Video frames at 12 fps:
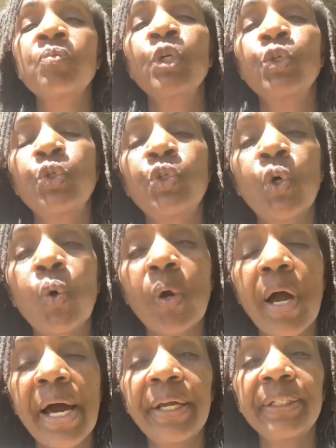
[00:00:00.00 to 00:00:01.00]
So
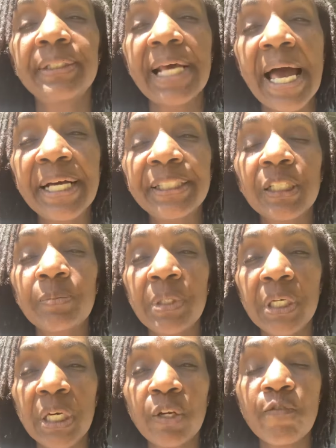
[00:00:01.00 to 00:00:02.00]
God is asking me to
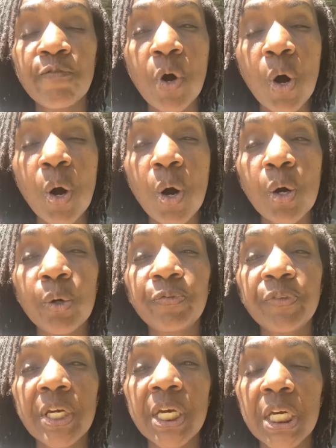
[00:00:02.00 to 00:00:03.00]
get
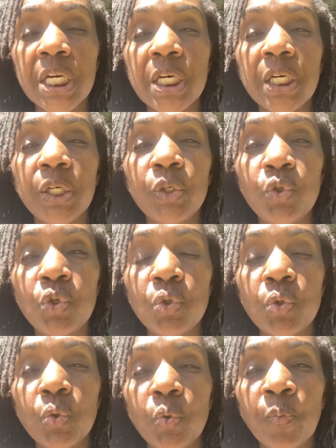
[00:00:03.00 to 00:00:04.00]
involved and
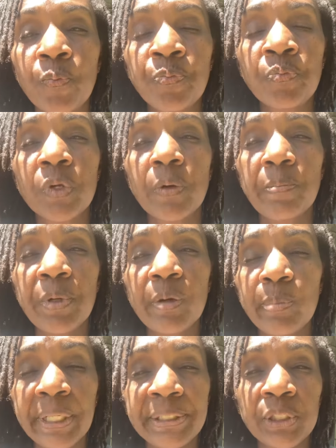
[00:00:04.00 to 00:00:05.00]
to be a
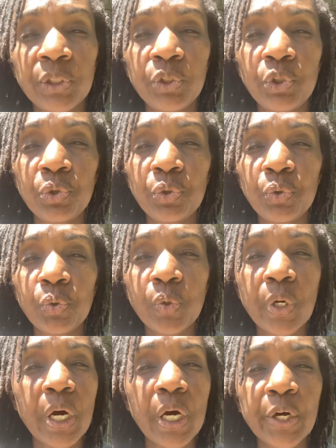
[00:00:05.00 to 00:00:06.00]
blessing to
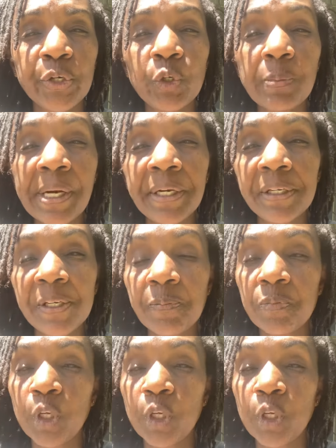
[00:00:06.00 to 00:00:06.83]
uh, humanity.